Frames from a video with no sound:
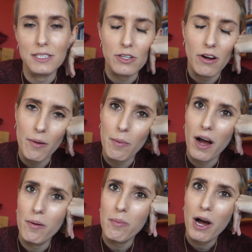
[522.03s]
So I'm
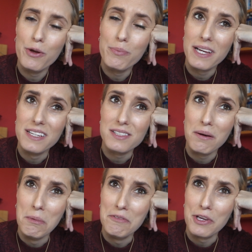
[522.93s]
hoping
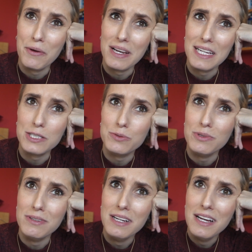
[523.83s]
some of you at least
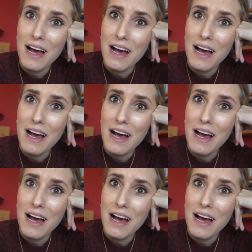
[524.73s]
will